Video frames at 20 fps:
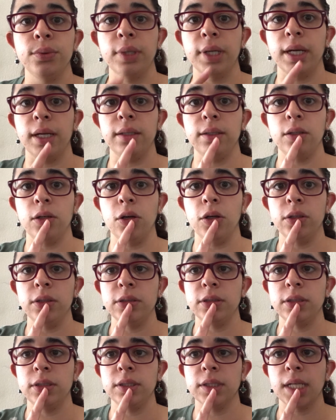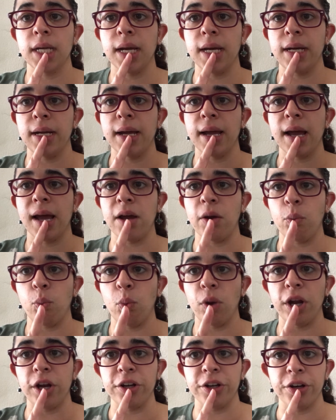and notice kind of
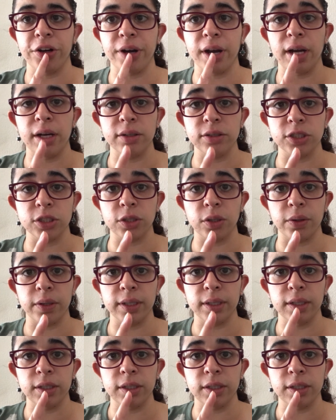where your air is going,